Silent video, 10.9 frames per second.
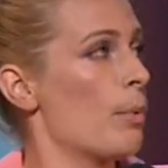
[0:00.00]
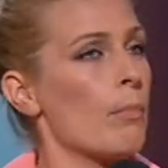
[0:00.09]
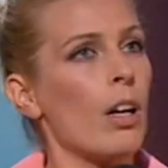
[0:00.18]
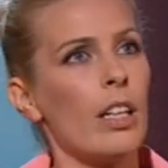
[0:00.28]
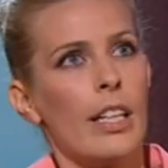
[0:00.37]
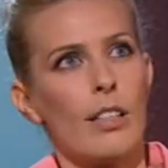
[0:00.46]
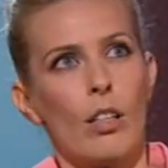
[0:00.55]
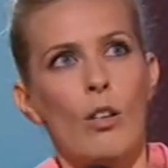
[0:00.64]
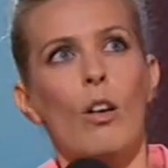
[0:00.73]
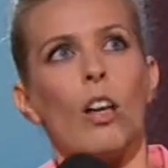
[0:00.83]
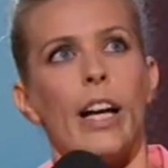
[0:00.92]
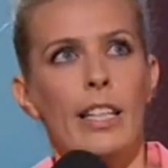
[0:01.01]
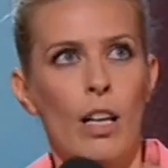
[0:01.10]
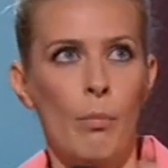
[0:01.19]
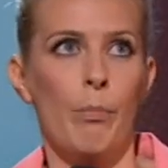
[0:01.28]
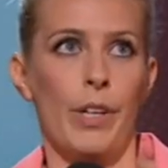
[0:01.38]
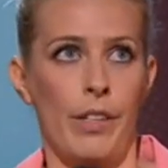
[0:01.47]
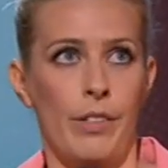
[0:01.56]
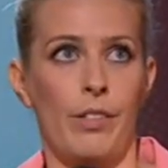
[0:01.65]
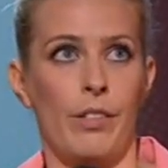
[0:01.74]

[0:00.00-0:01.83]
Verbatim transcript: But money is a lot like numbers.